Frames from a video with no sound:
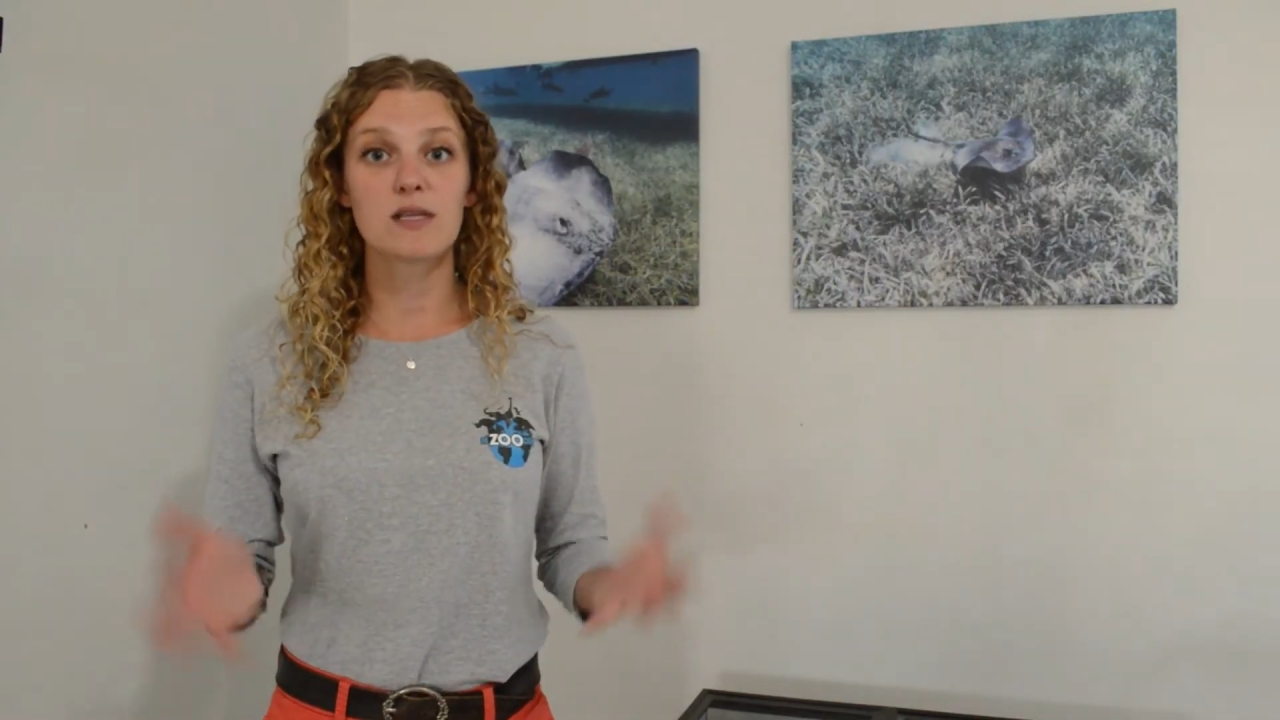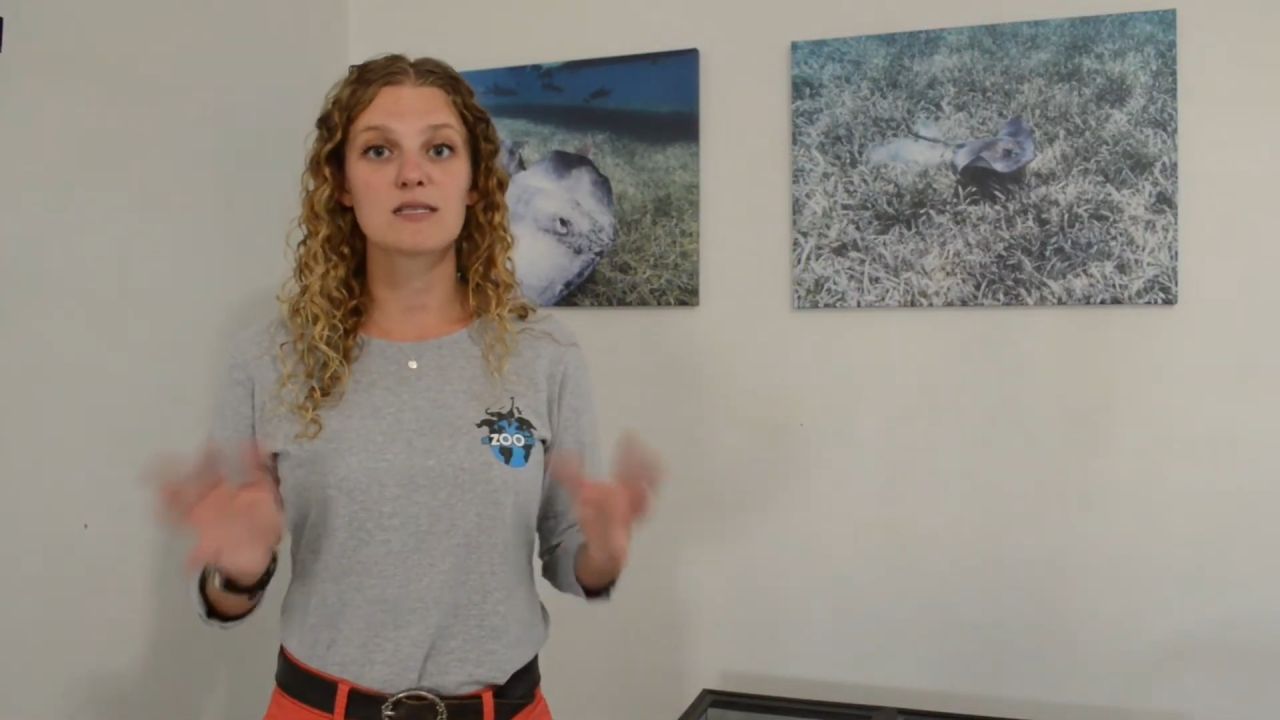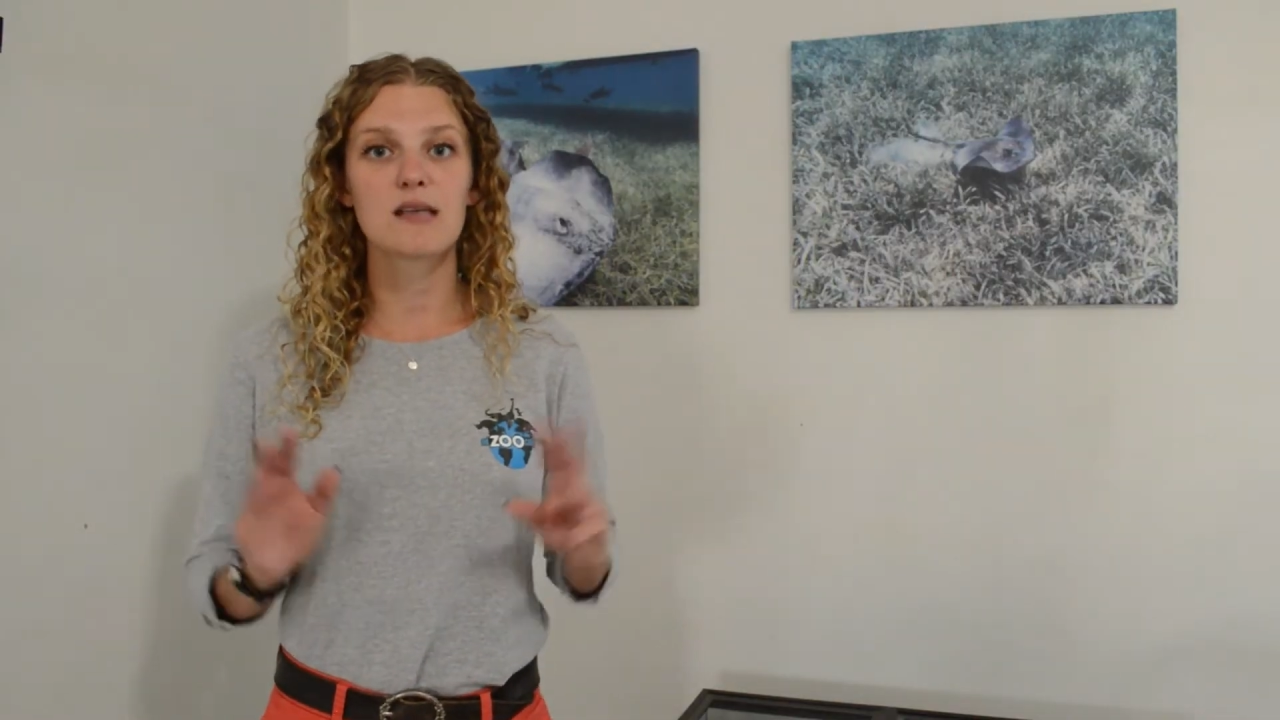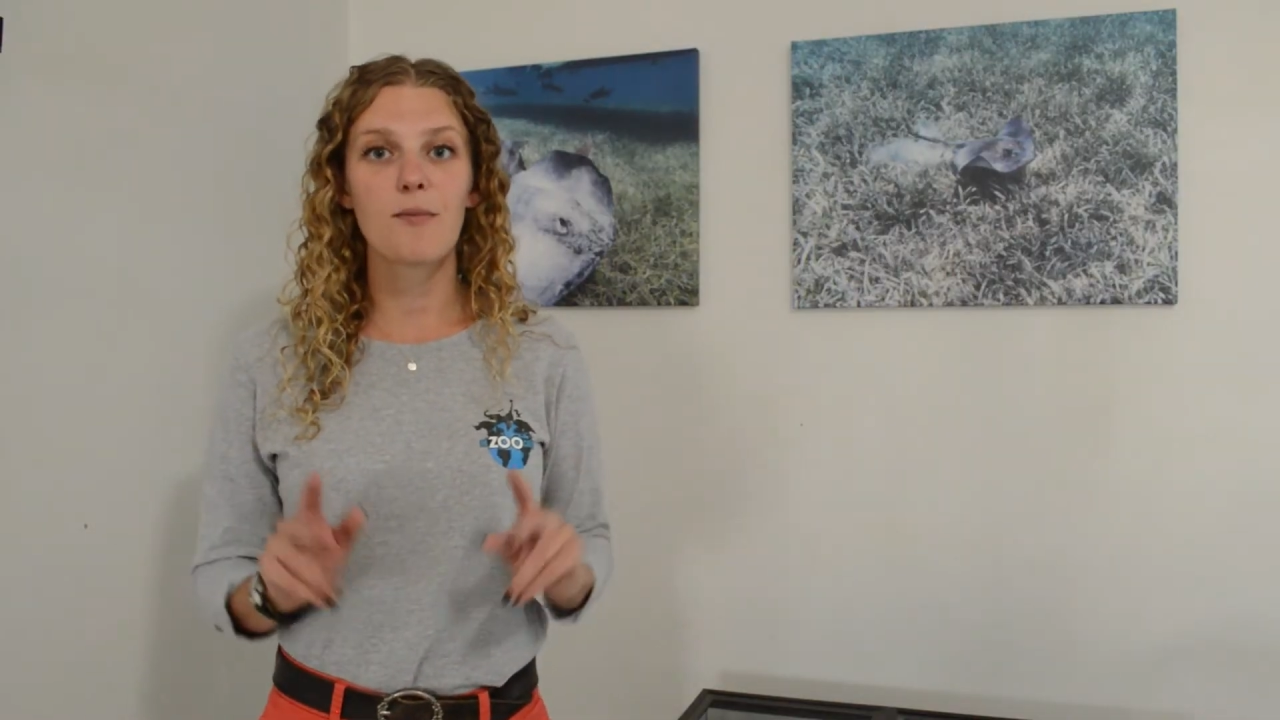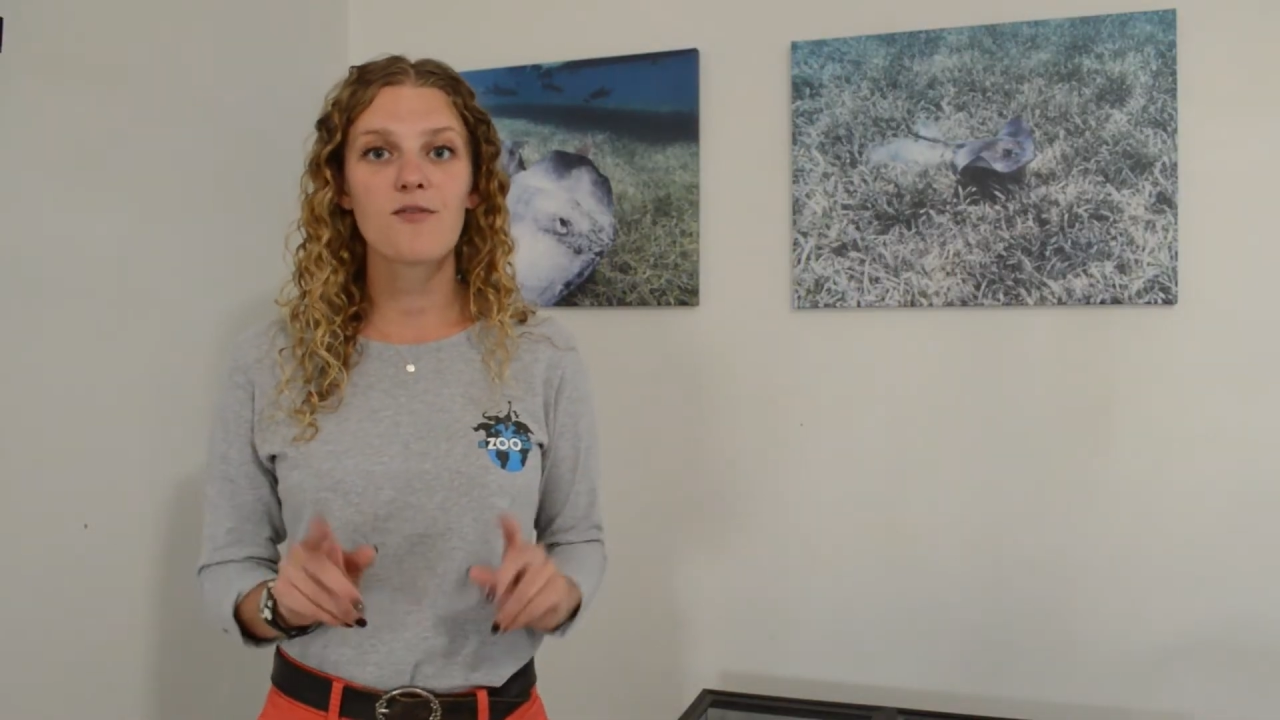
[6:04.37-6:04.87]
when
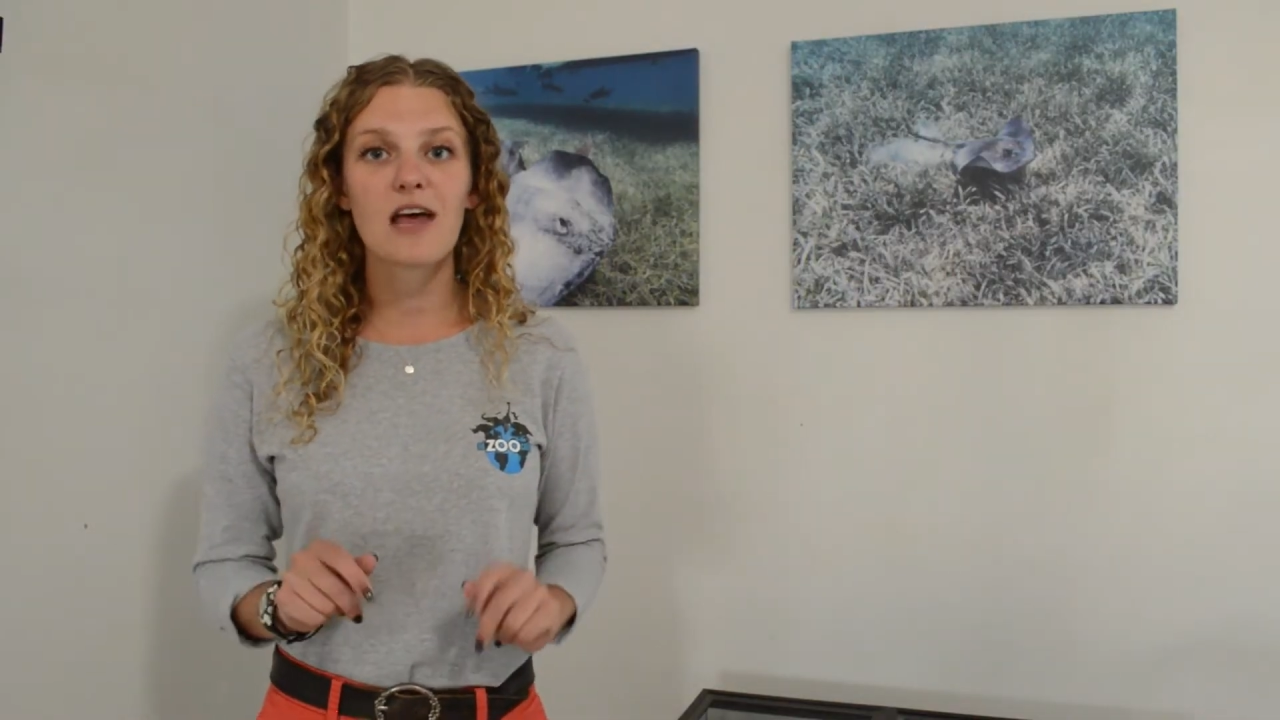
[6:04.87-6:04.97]
some of